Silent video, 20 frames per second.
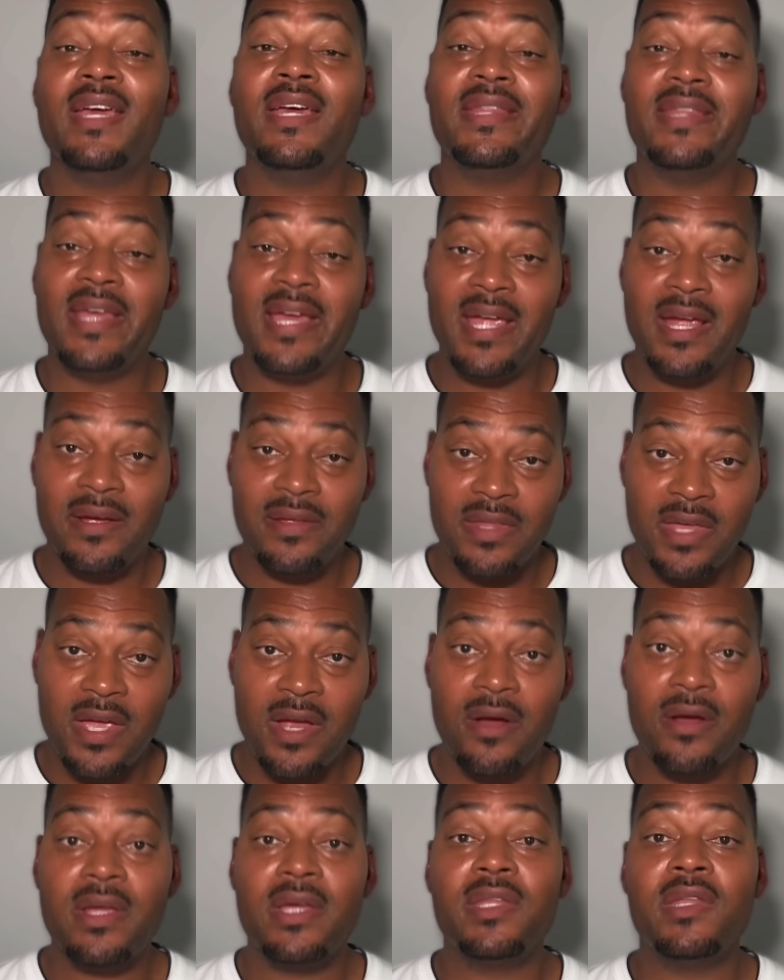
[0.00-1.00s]
They are
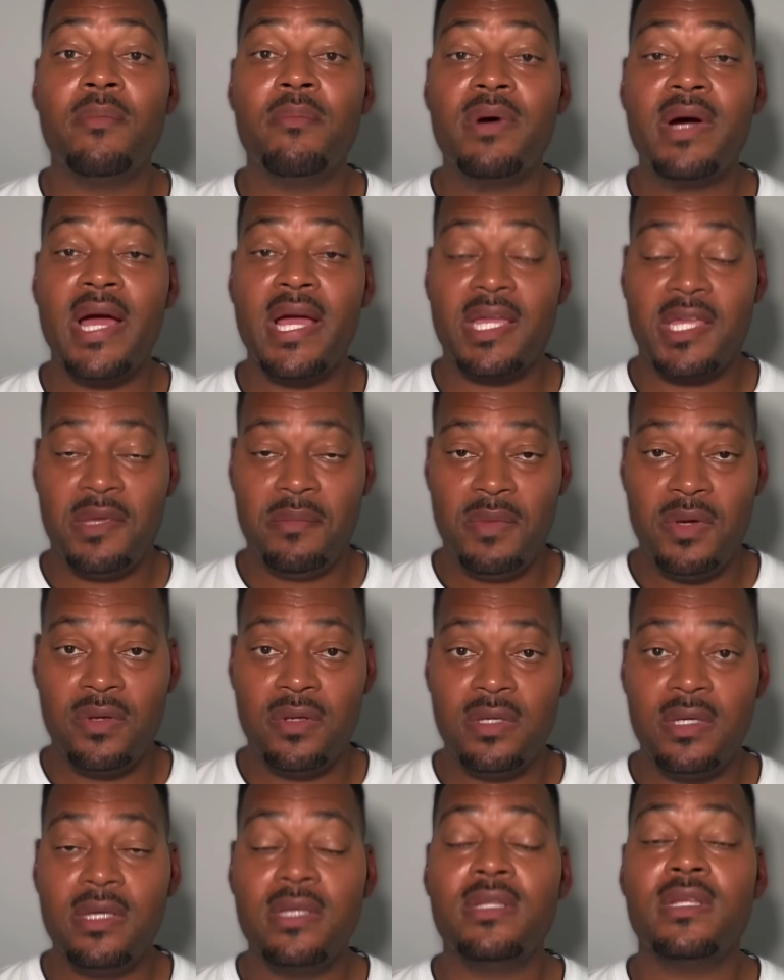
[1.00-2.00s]
there in the black
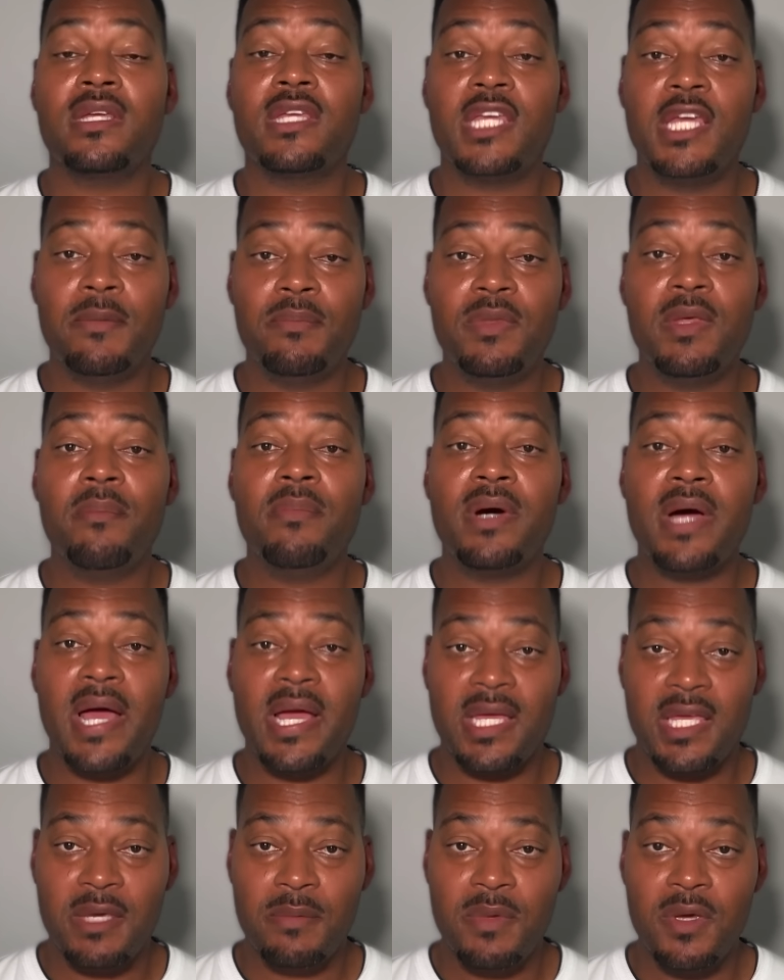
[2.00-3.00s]
community to keep the
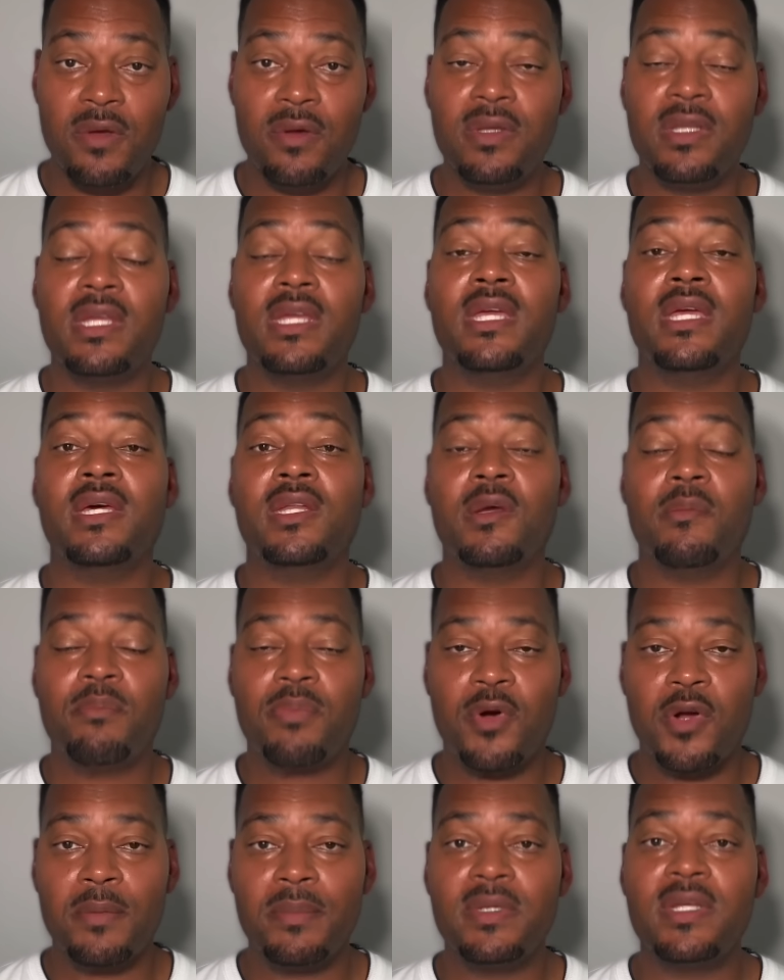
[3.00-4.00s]
black community in a
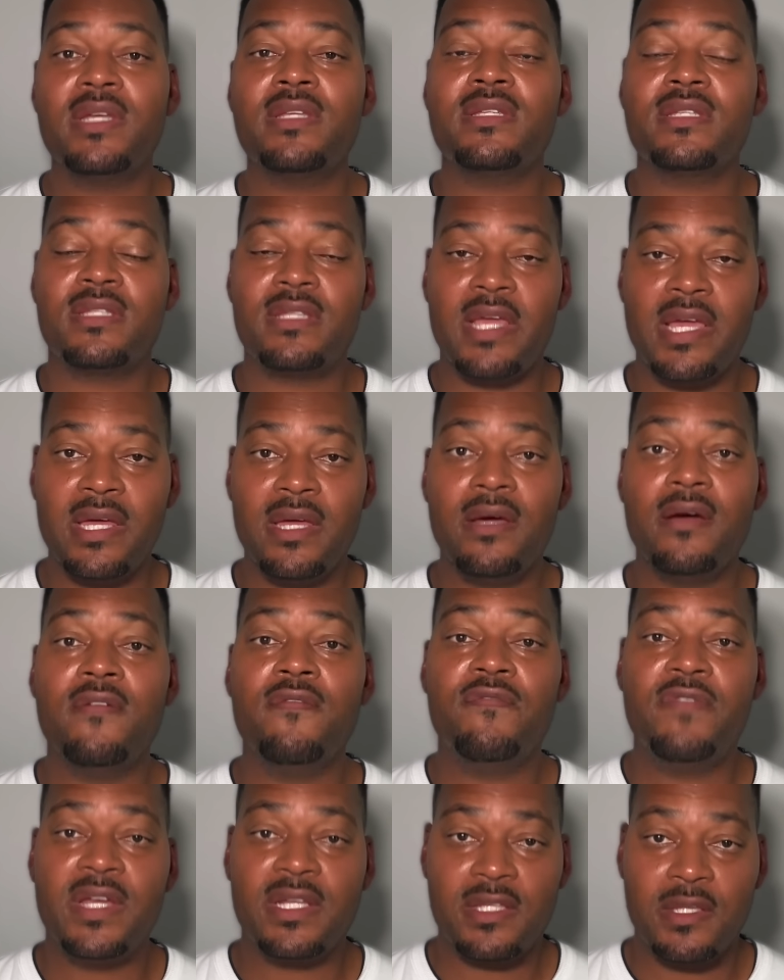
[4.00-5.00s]
permanent state
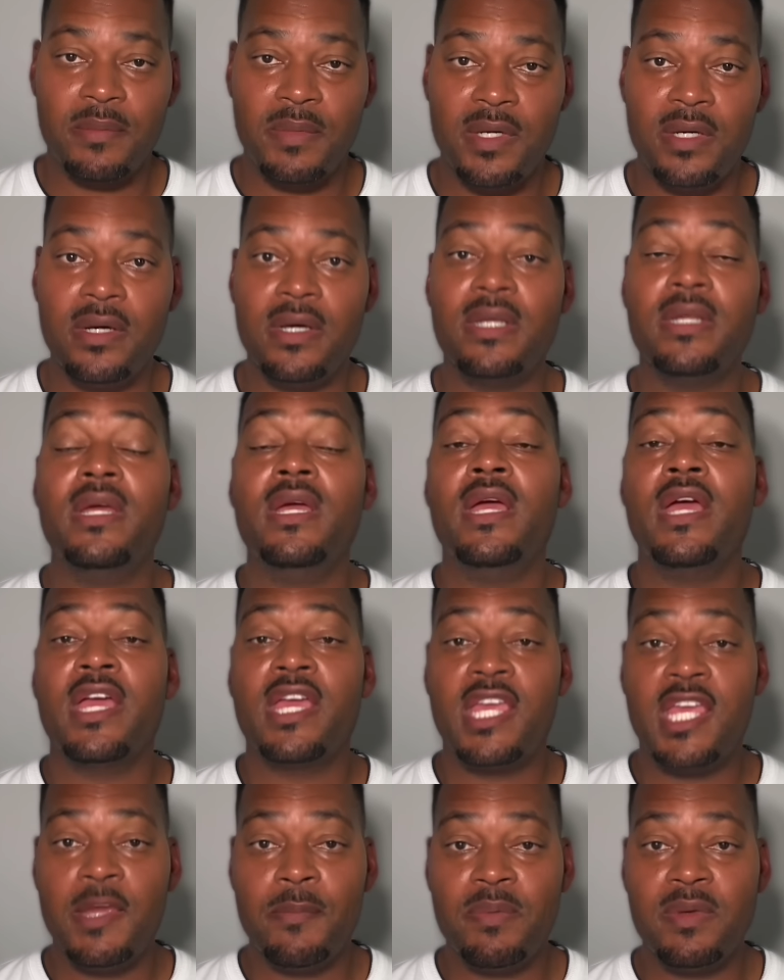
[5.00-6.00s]
of victimhood,
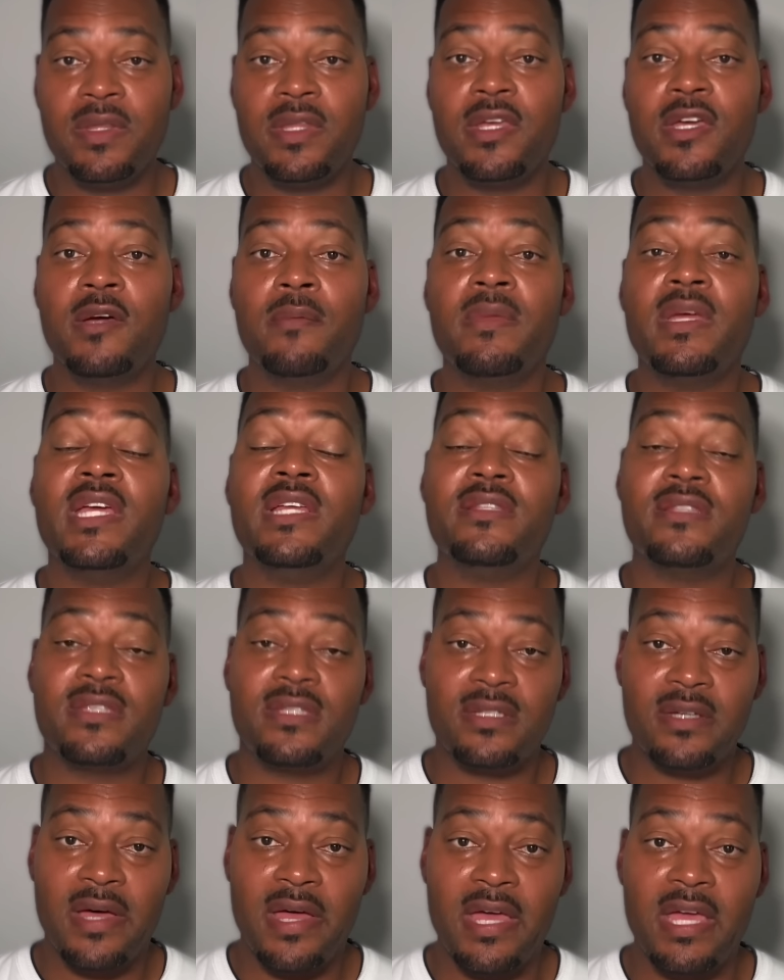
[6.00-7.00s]
keeping them
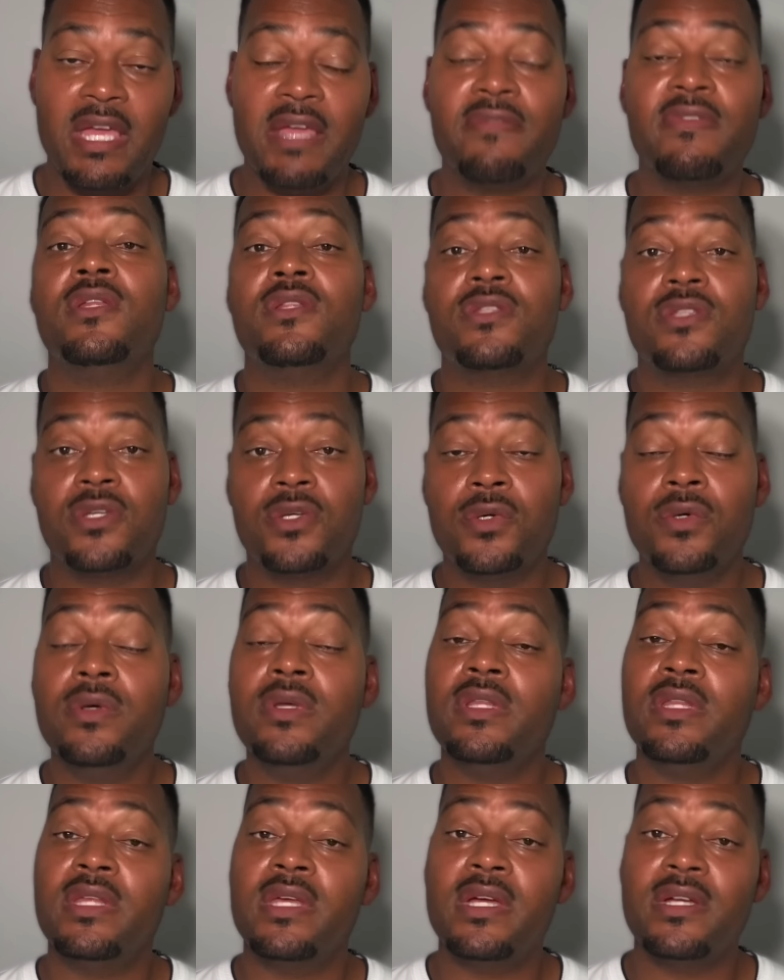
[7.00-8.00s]
enslaved
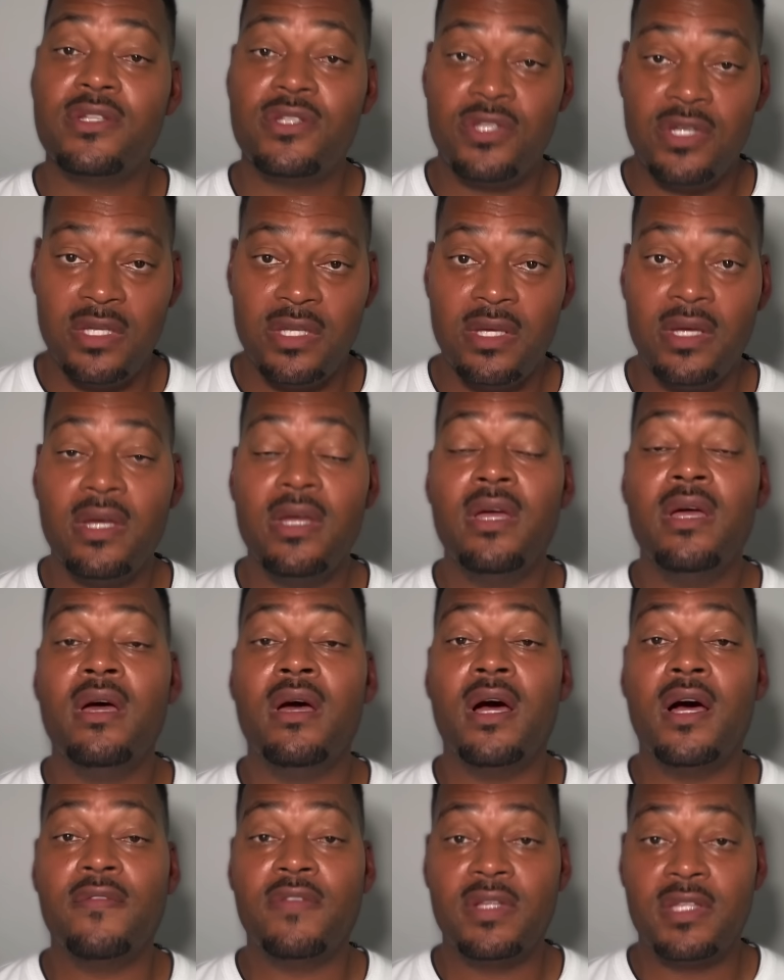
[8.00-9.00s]
to the agenda
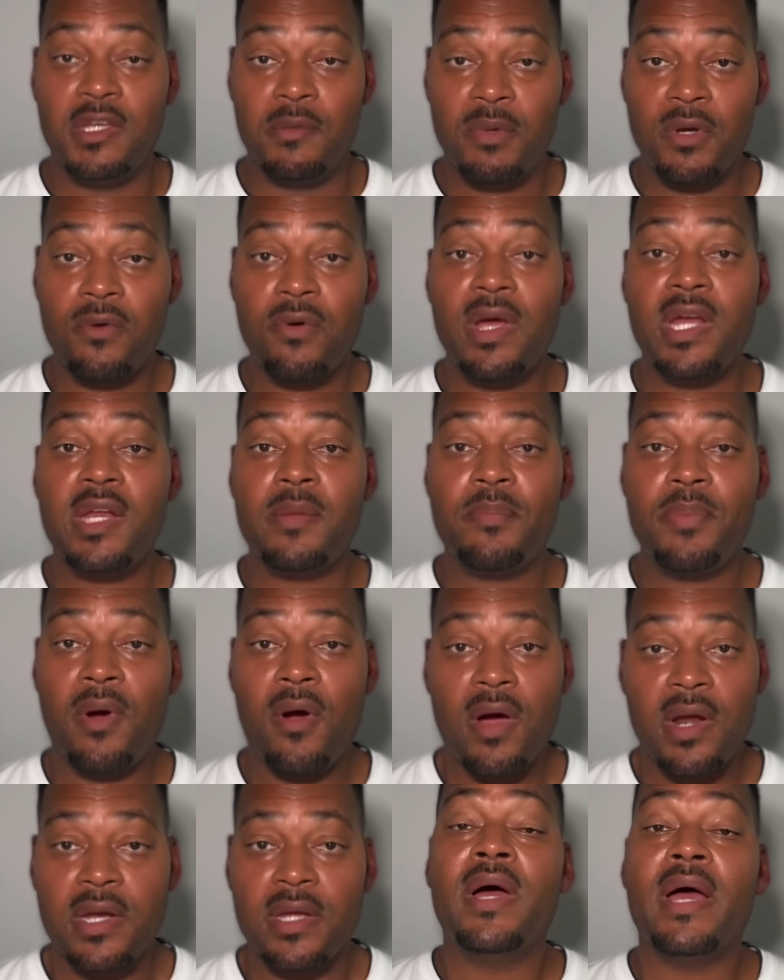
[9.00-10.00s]
of the Democratic
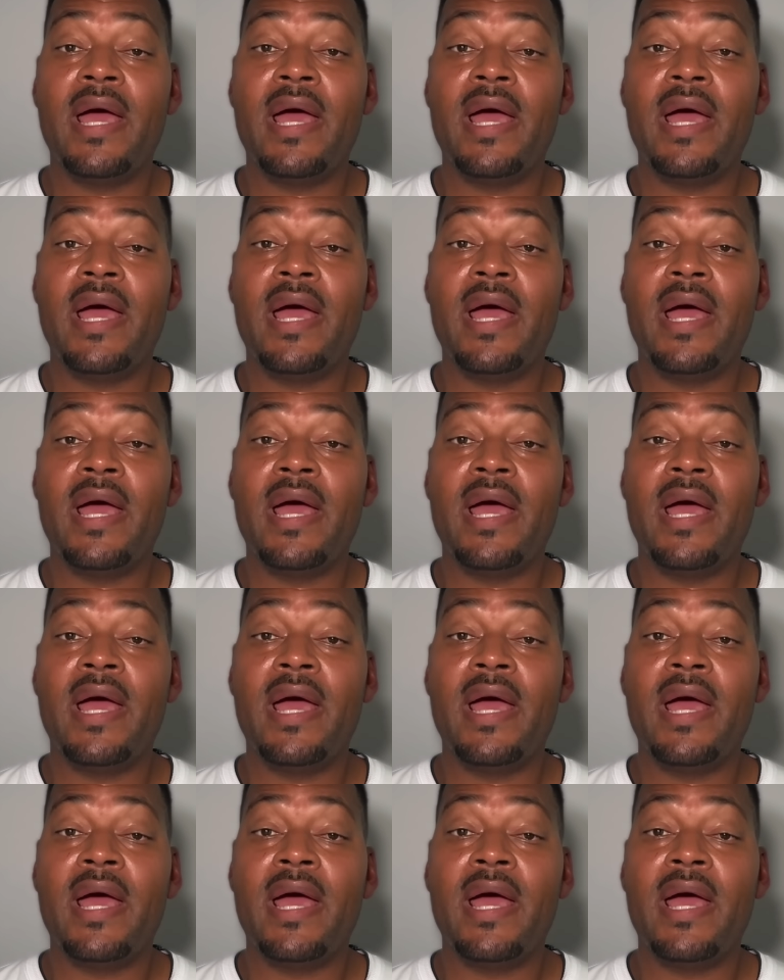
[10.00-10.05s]
Party.